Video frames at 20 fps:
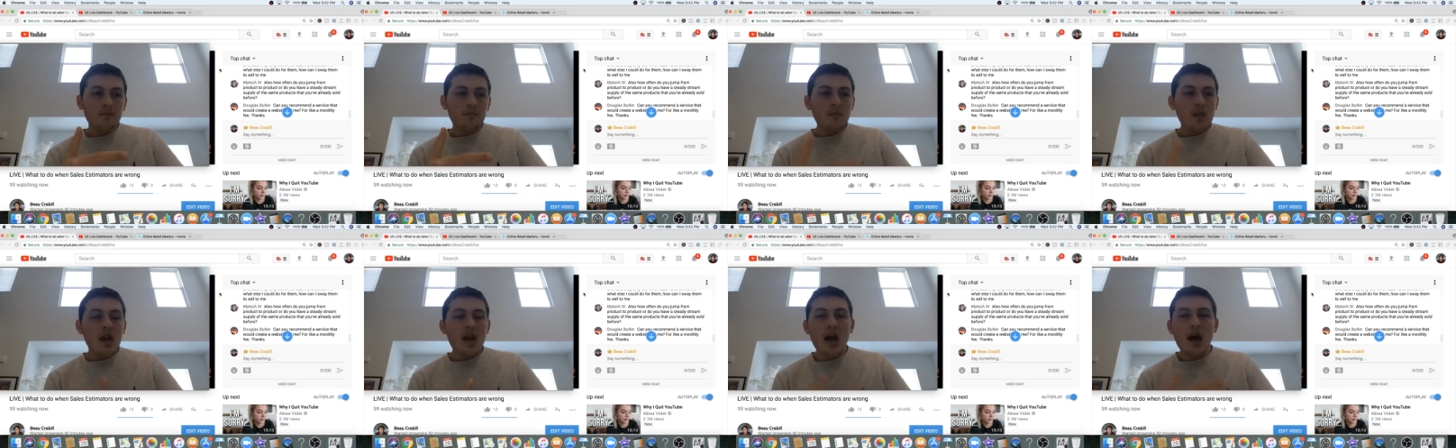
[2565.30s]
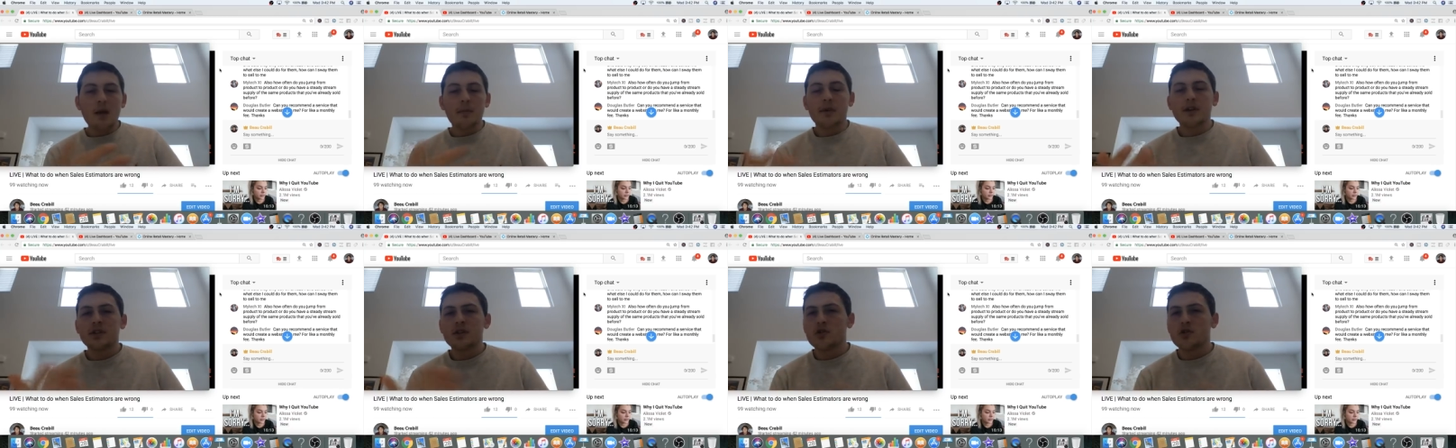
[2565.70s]

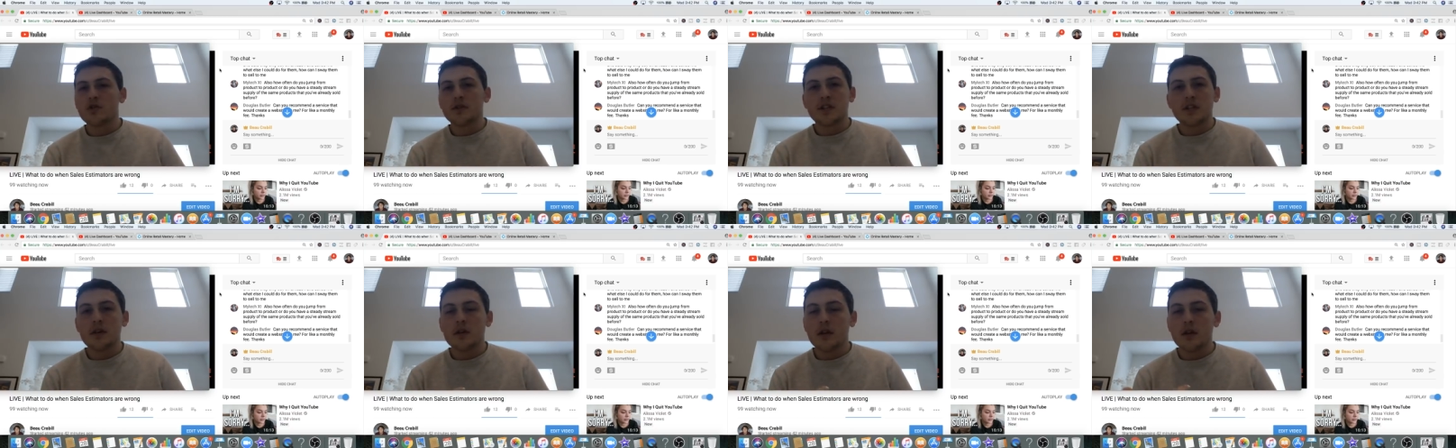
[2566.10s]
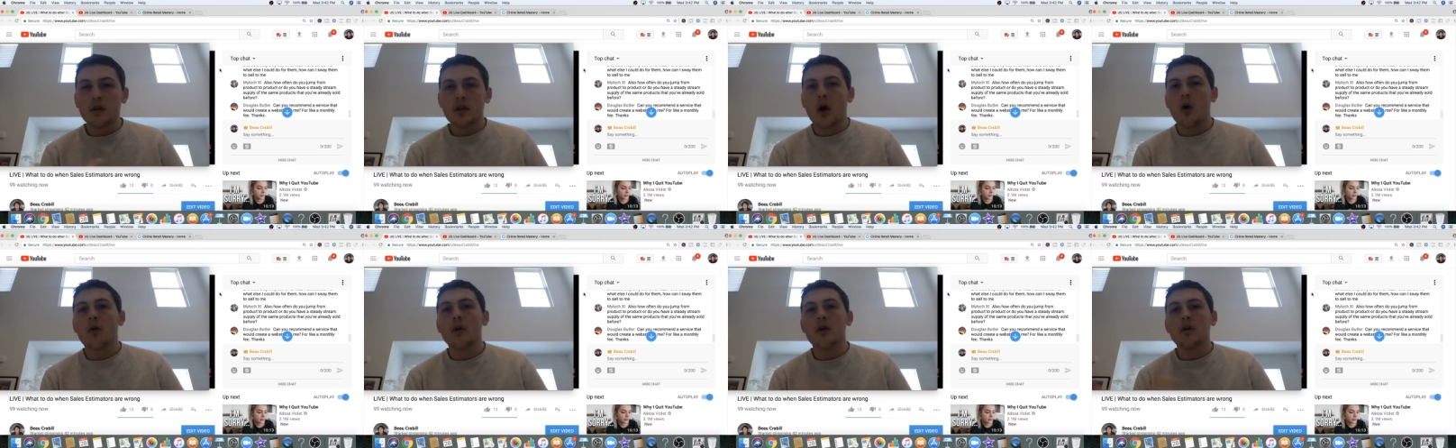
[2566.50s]
But it's usually
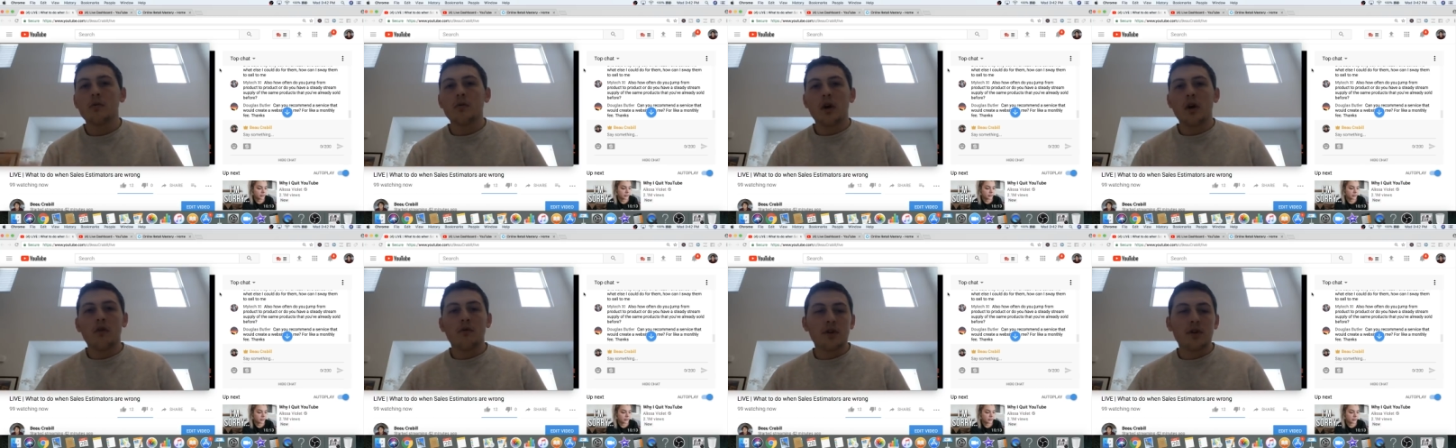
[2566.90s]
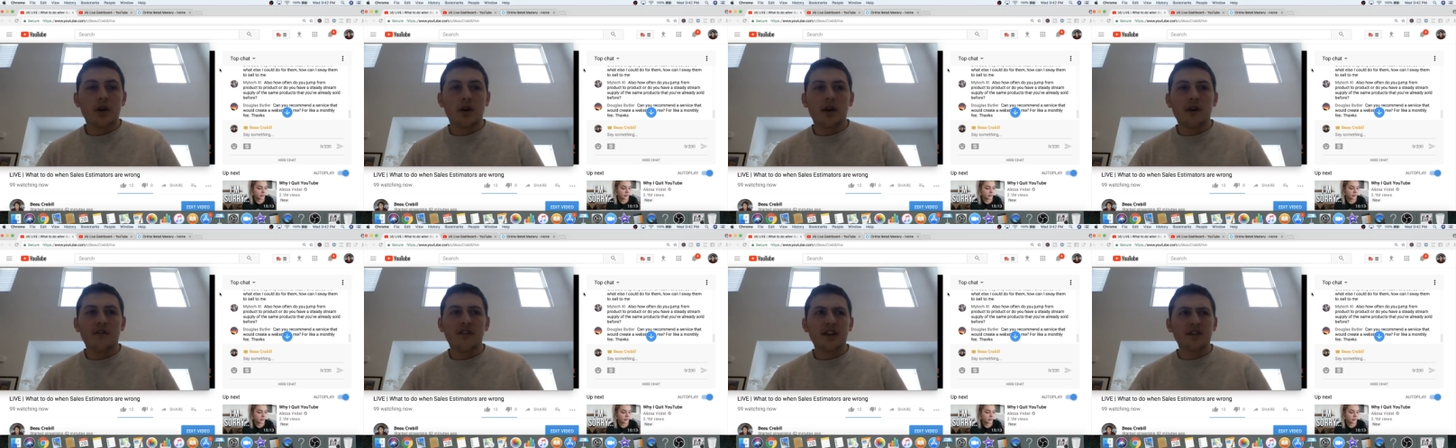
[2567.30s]
lower
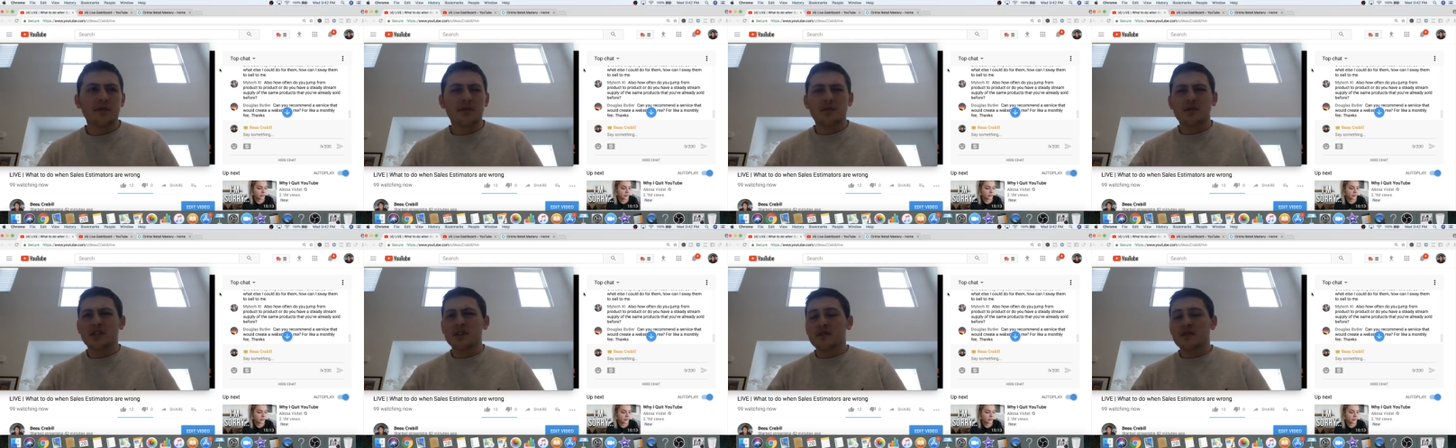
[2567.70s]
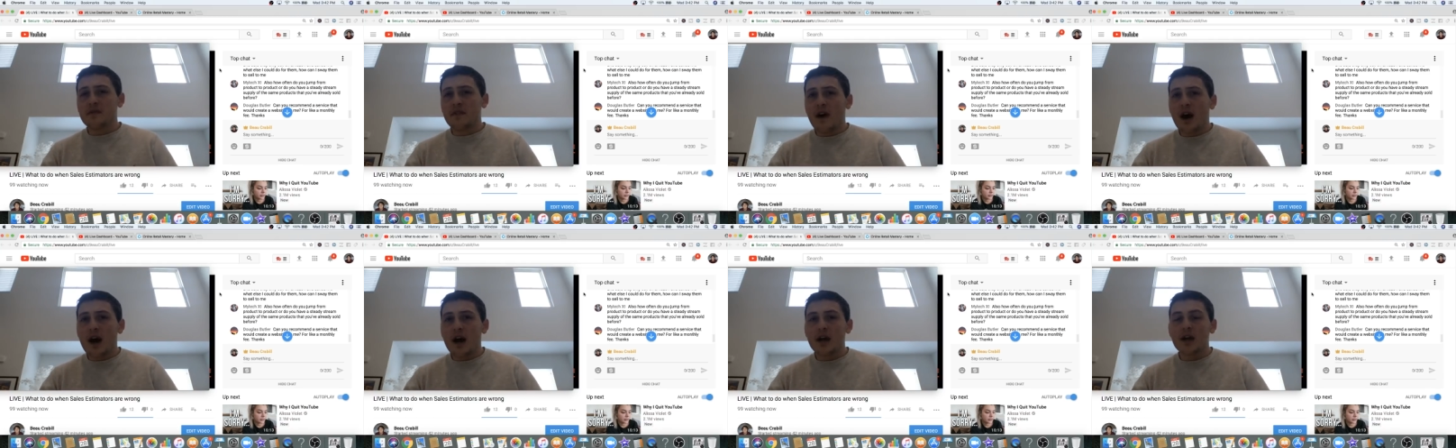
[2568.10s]
return on investments, which is
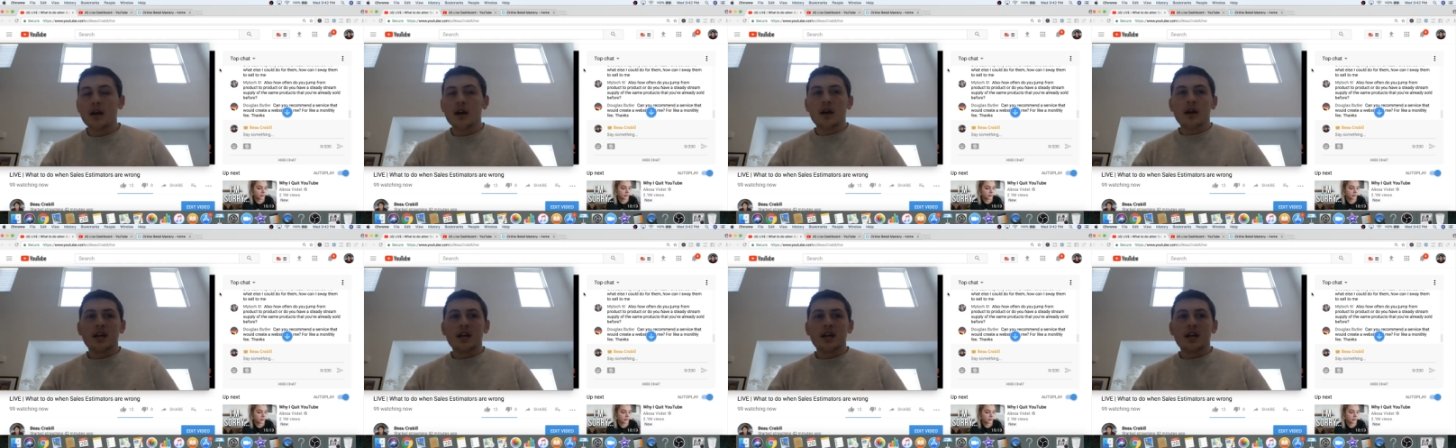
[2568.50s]
fine,